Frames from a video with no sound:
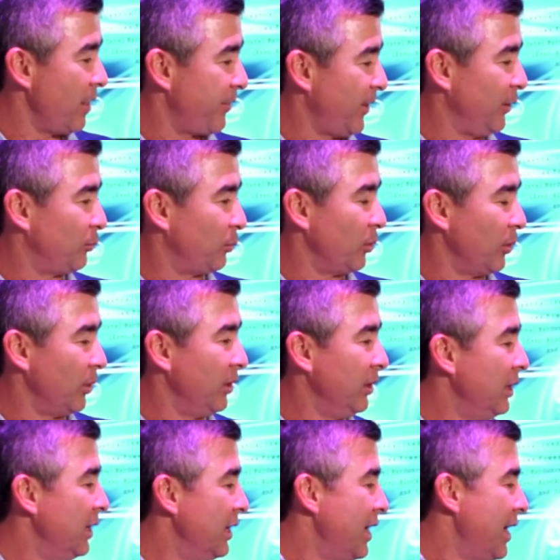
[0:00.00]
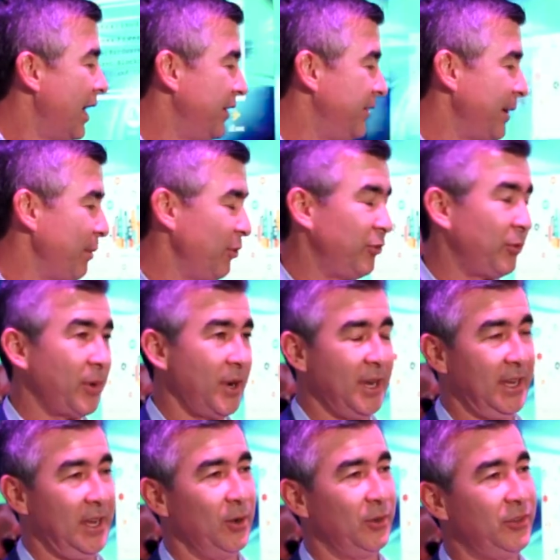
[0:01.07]
the things we're uh,
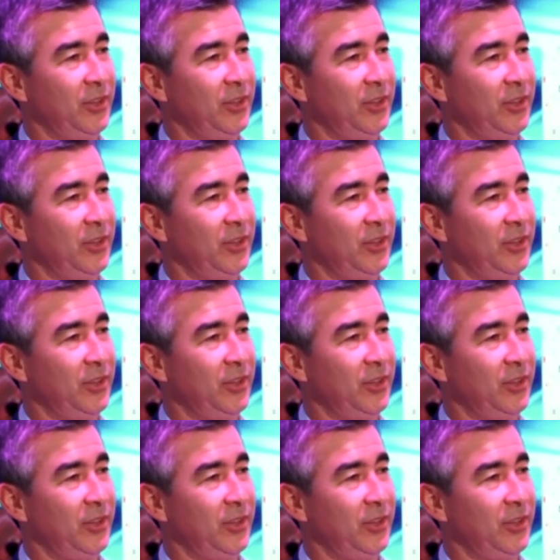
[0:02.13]
demonstrating here